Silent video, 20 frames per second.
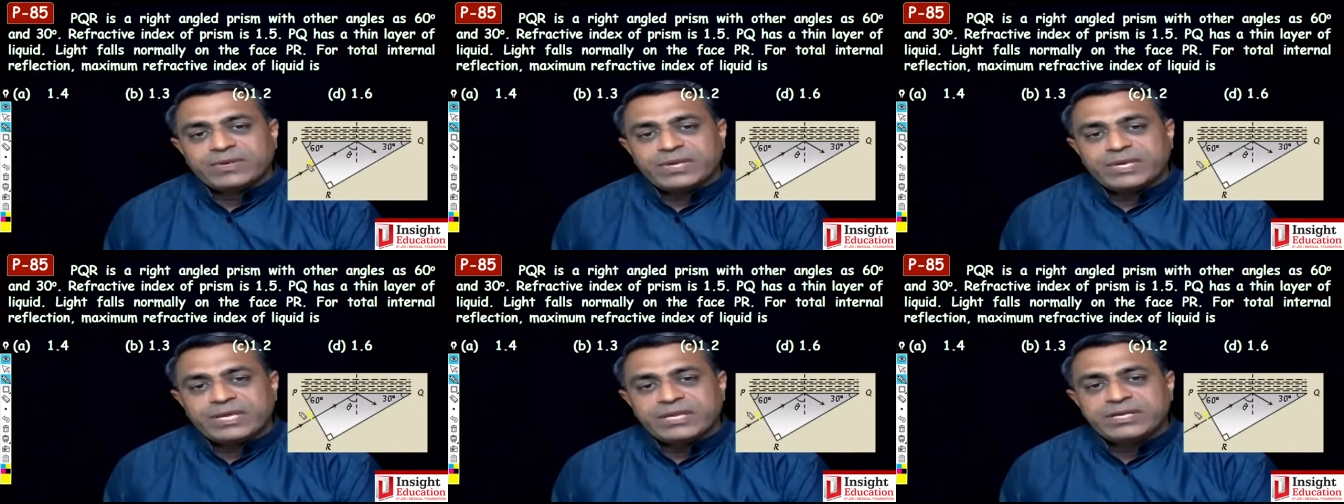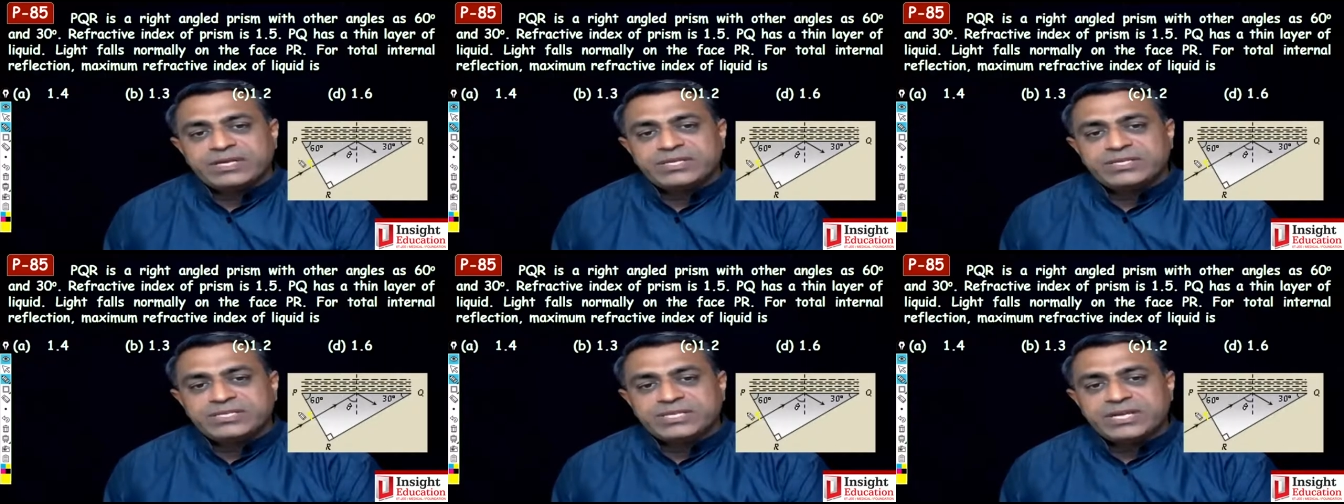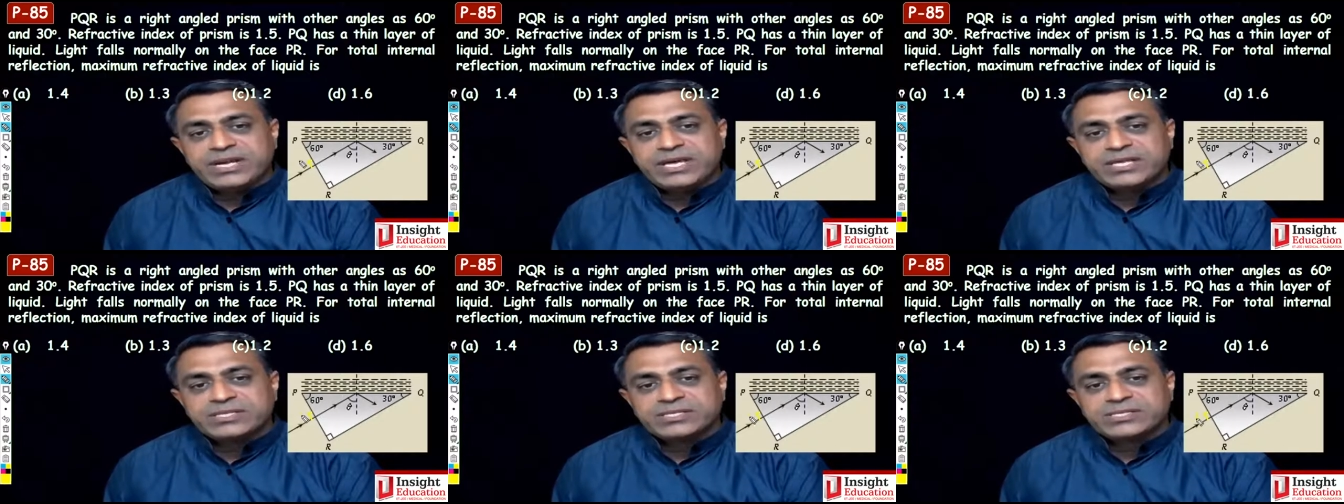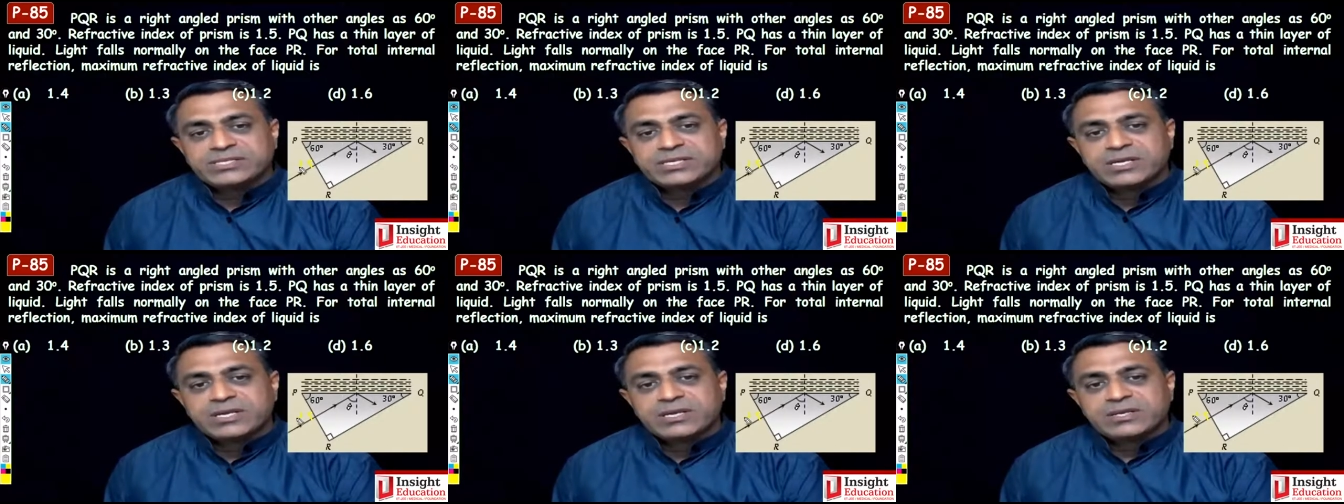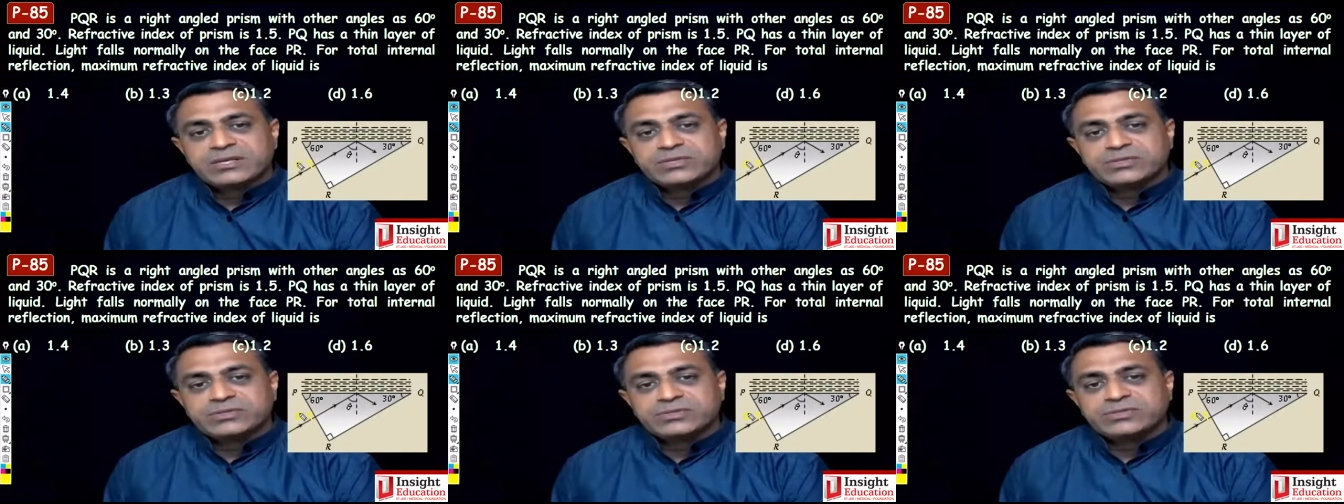incidence
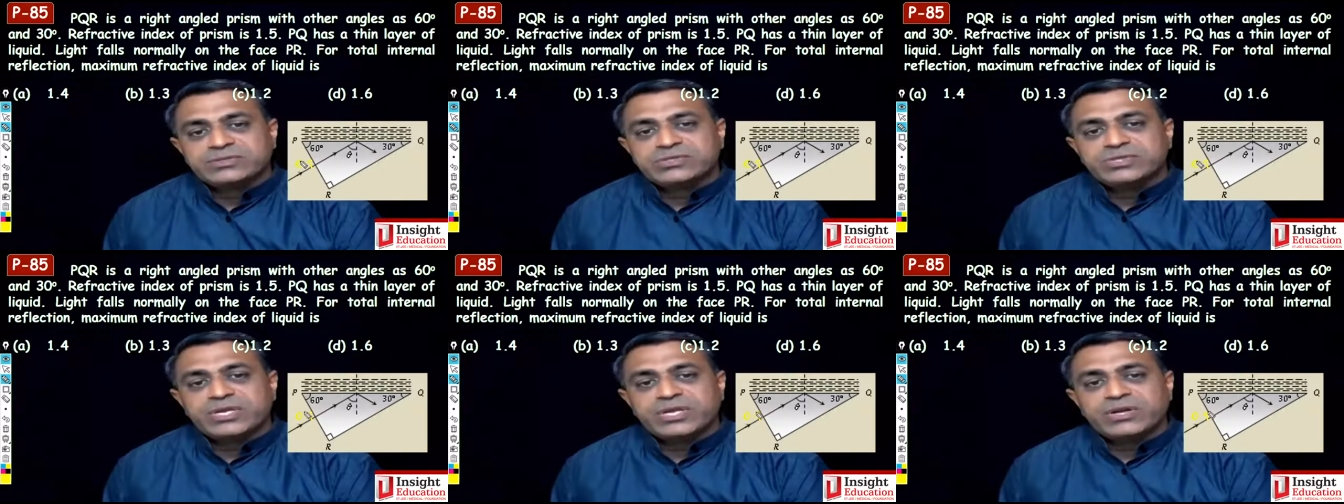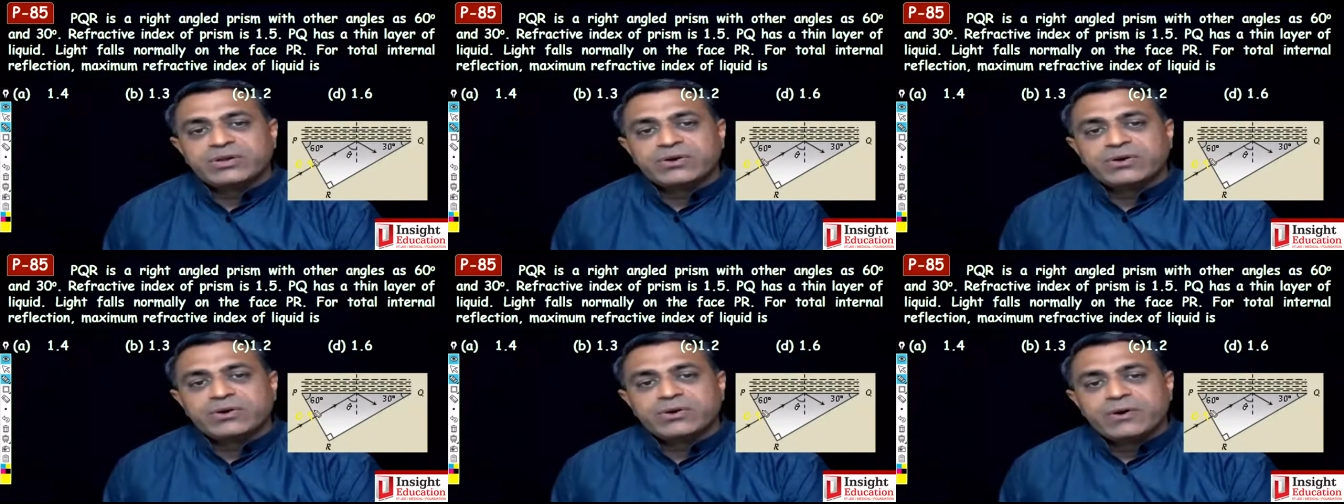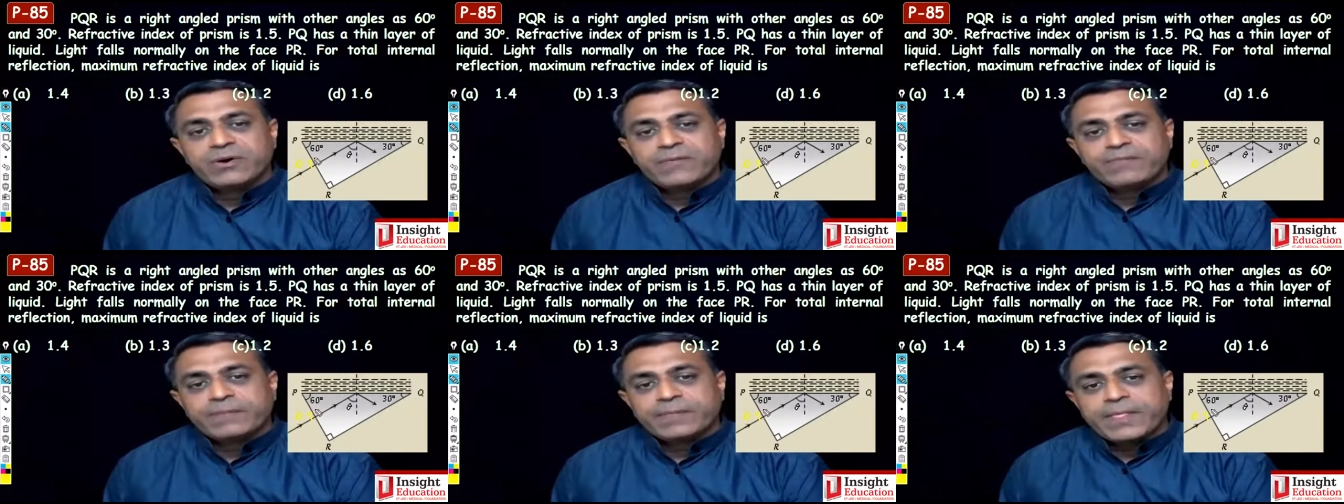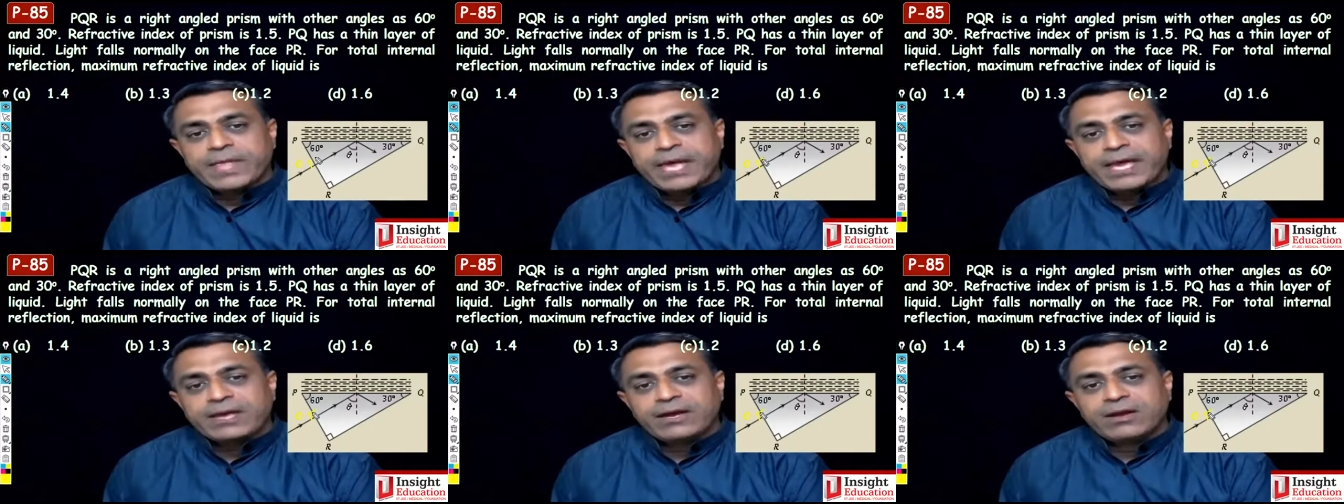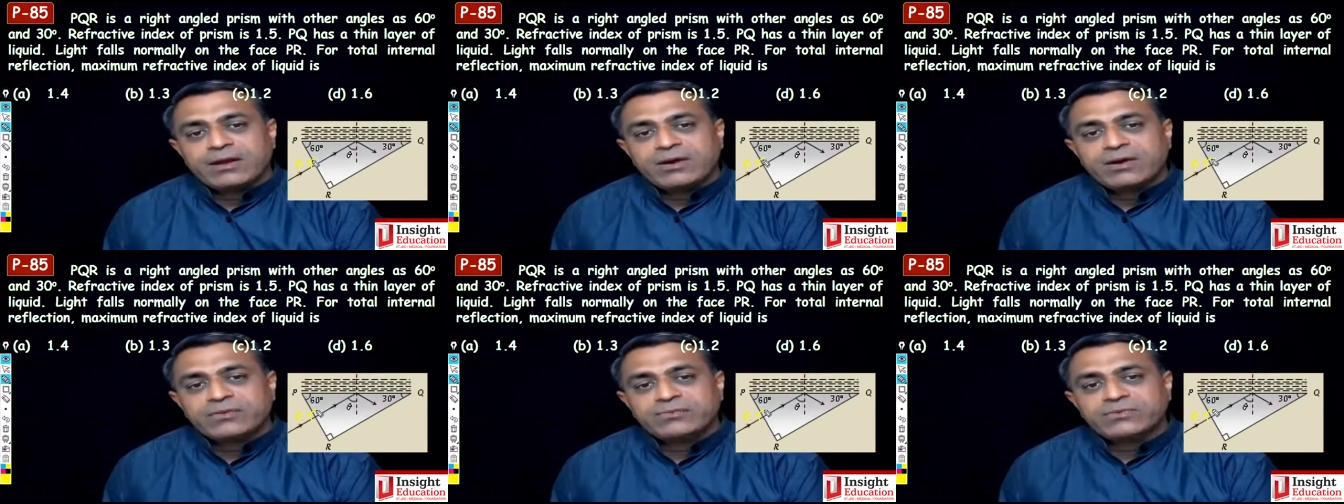0,
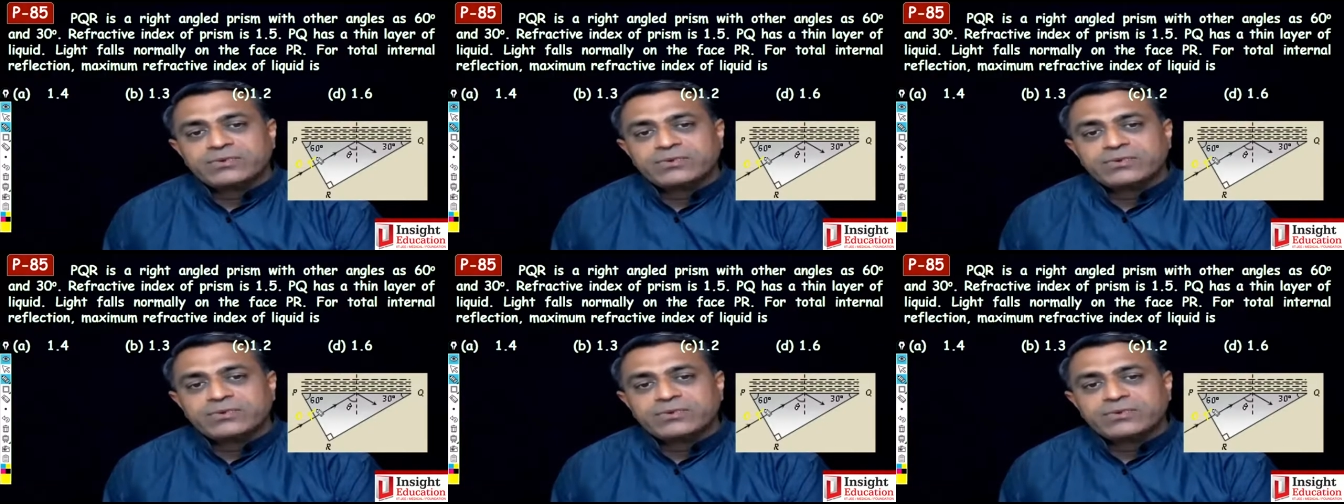angle of